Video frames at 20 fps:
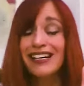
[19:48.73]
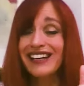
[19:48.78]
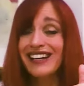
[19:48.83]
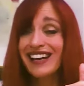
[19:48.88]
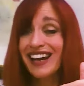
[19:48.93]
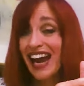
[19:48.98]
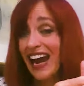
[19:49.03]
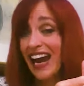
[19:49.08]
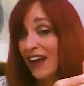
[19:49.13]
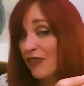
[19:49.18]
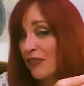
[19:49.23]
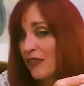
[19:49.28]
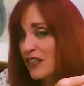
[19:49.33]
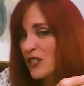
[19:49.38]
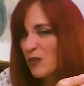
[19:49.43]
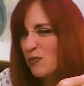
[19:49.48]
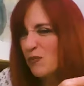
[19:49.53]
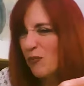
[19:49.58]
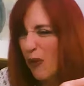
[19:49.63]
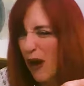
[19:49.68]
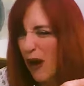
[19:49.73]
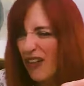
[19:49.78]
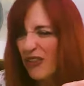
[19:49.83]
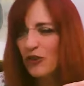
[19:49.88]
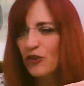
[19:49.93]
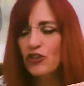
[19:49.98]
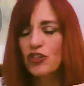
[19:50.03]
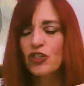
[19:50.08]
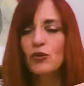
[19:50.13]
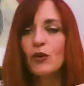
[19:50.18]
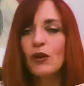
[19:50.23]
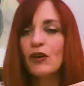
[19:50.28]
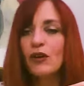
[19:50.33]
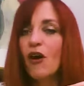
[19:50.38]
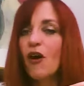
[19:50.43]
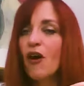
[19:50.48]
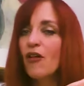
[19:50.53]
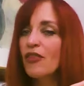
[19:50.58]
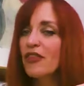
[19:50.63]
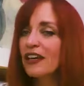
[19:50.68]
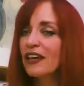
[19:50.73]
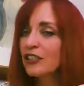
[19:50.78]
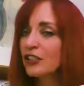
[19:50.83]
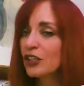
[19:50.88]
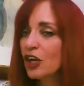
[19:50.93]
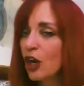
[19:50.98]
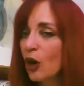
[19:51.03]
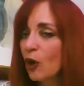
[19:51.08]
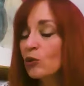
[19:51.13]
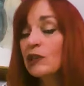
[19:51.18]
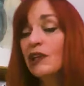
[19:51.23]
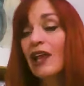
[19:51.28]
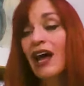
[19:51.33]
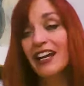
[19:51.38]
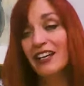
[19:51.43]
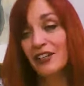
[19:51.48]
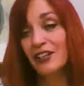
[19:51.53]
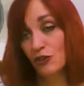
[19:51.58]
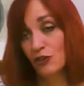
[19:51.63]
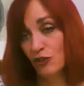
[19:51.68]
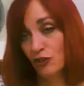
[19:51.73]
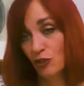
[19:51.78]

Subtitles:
and this bothers you at all, then go lighter.